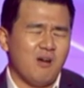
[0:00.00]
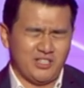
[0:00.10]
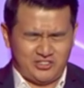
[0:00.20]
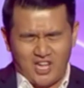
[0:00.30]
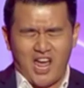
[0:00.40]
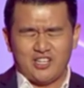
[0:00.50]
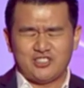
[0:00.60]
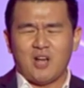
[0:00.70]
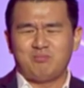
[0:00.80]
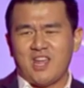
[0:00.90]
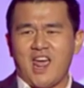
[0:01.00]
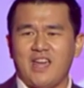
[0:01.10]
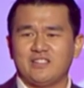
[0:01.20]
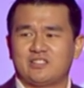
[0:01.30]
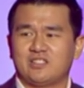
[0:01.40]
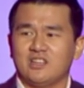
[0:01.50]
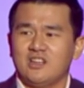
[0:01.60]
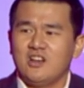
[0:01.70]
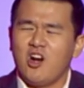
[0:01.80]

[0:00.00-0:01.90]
or my status updates